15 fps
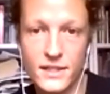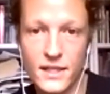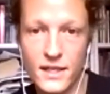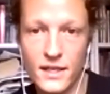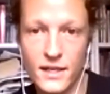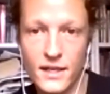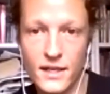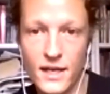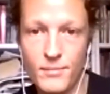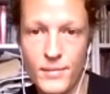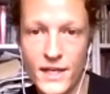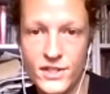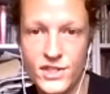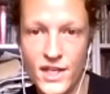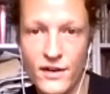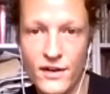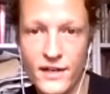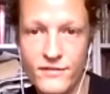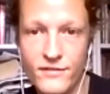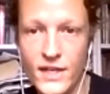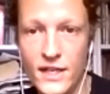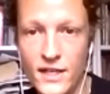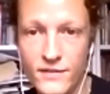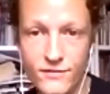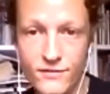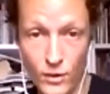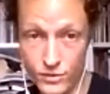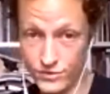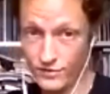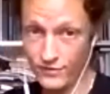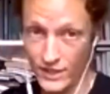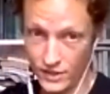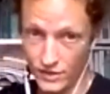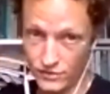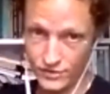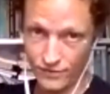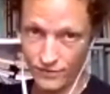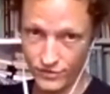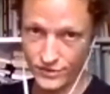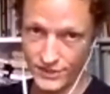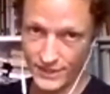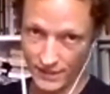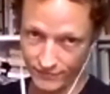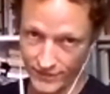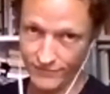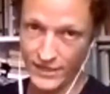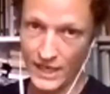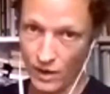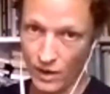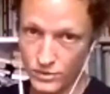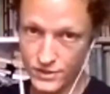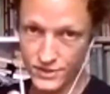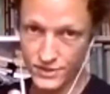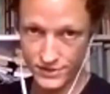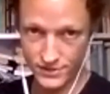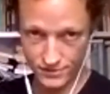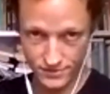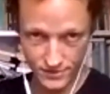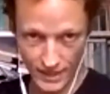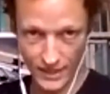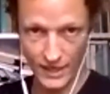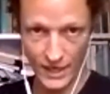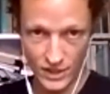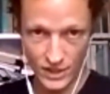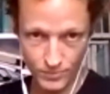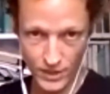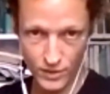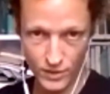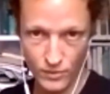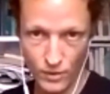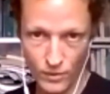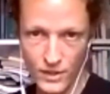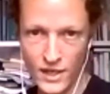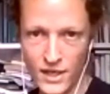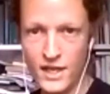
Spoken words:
And by sharing photos and videos of herself living out this age-playing role,